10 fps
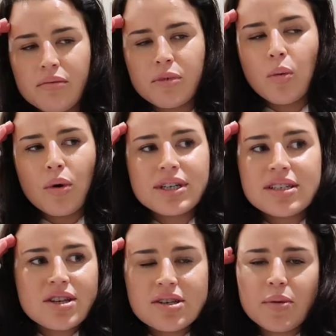Rewarding
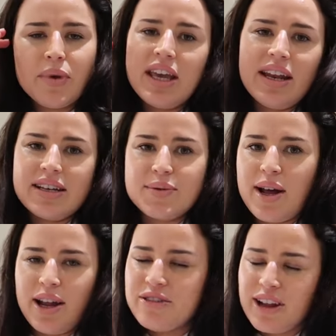is just the beginning as
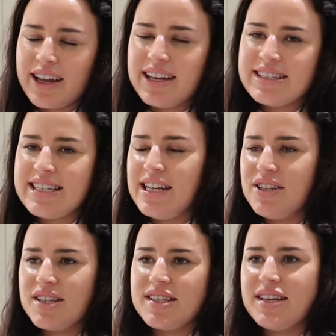well. I feel like it
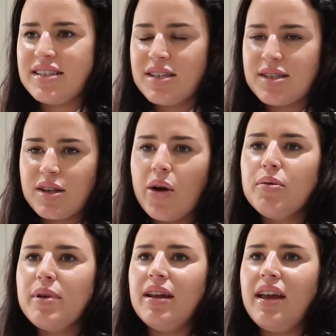teaches us so
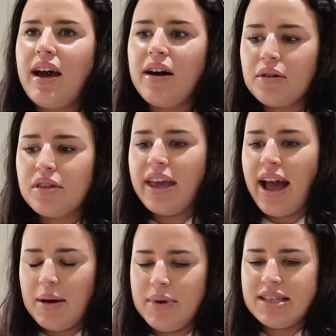many healthy
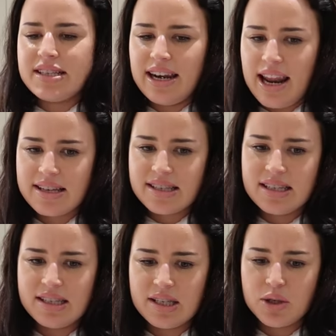habits and
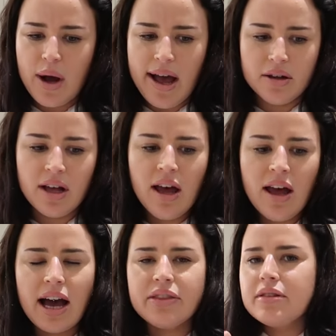lessons as well,
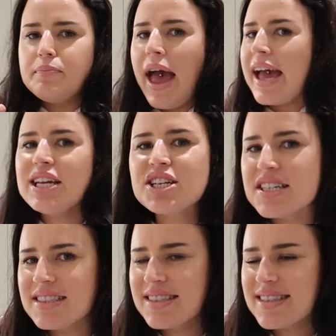and
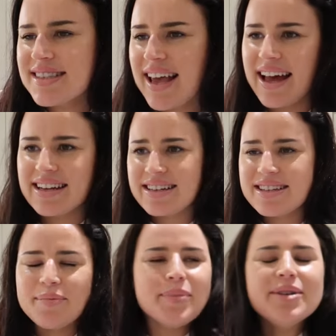patience and
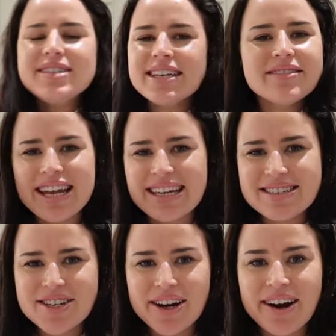the beauty of
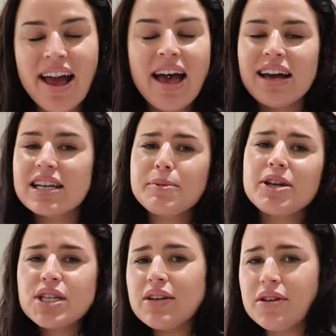nature. And
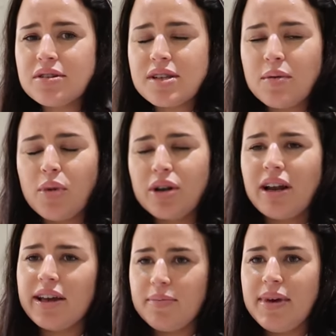especially if you're someone
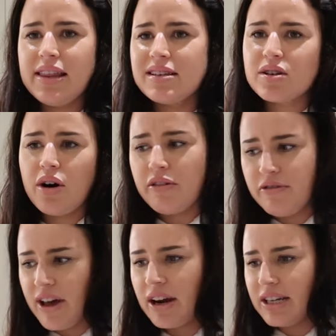like me that's got a
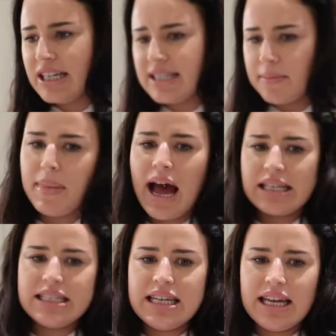very
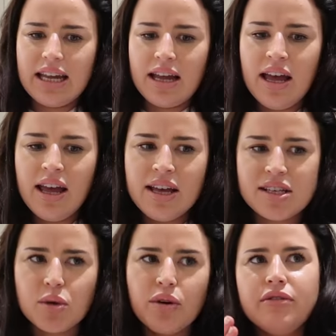demanding
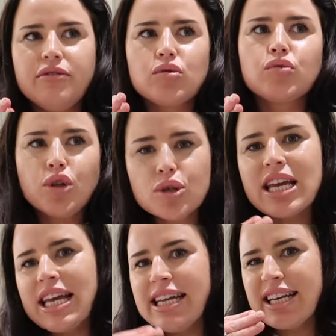sort of
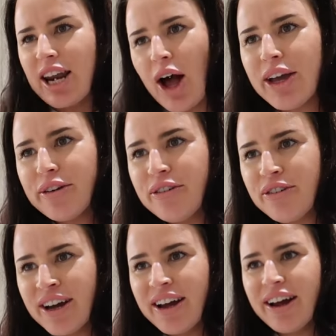routine
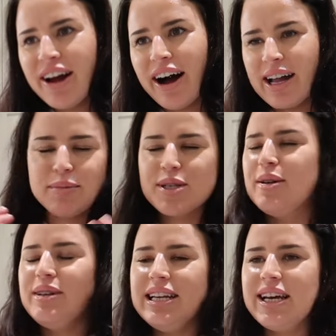life, I
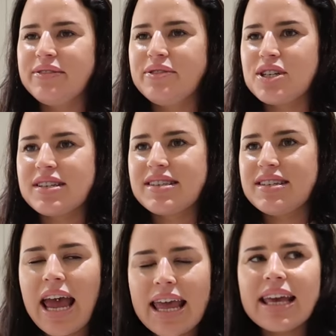absolutely love just
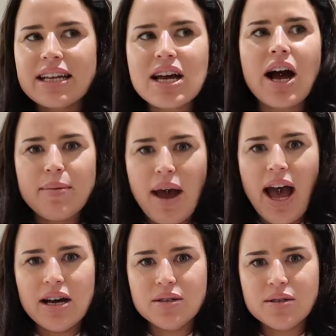taking time
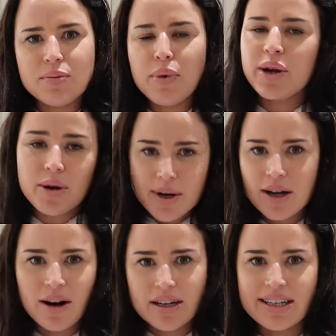out, putting on my
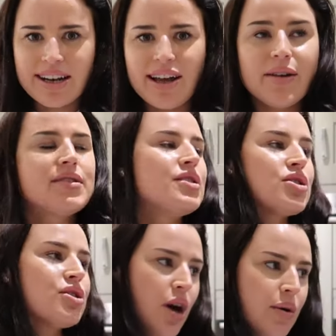gardening gloves and
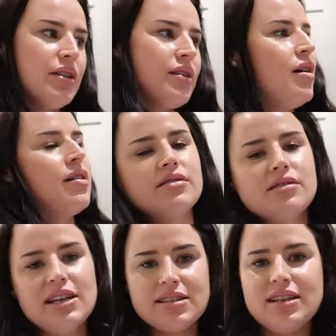just going in the
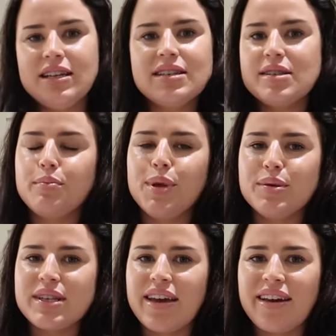garden, listening to some
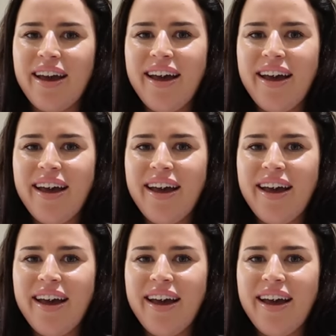music.